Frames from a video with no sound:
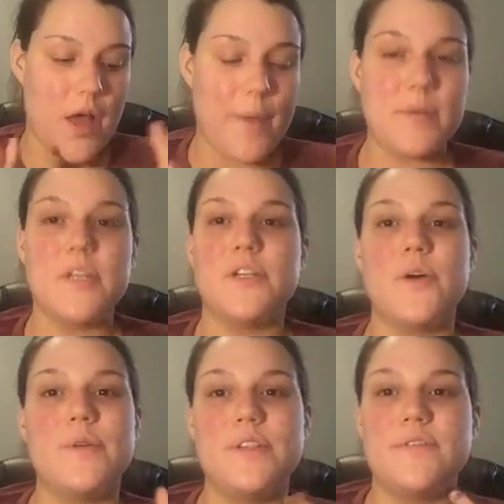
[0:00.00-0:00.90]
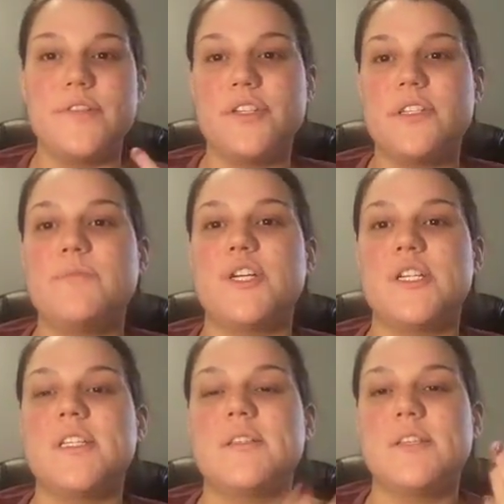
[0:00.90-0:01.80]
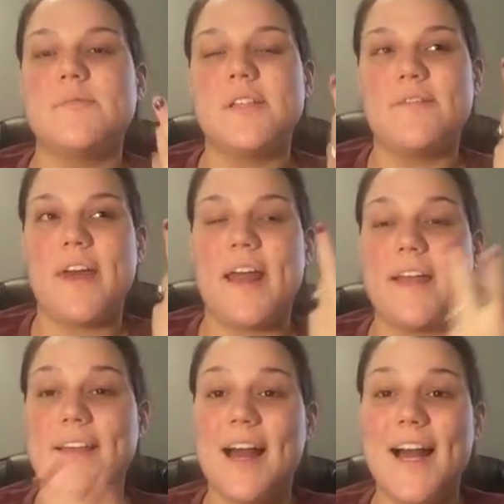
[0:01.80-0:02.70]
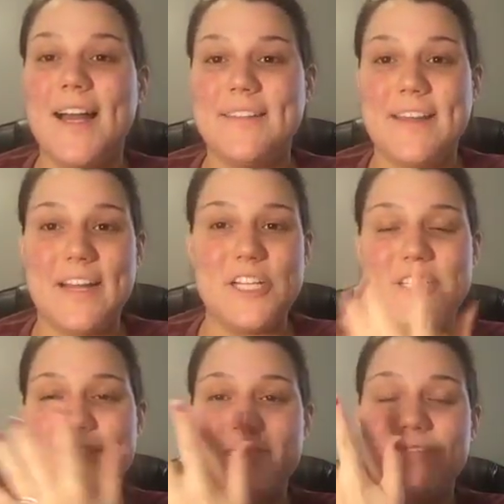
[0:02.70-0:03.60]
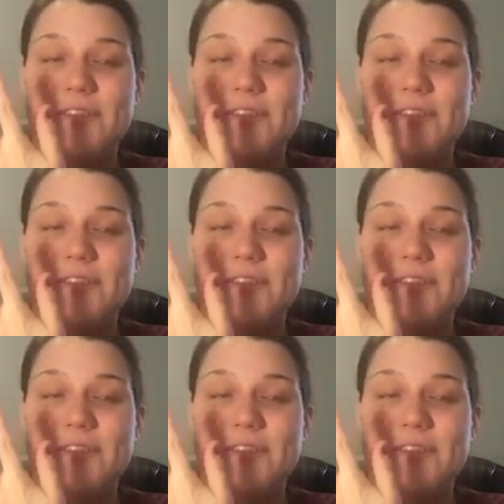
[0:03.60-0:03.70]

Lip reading: I'm gonna go into first impressions on some stuff that I got that I just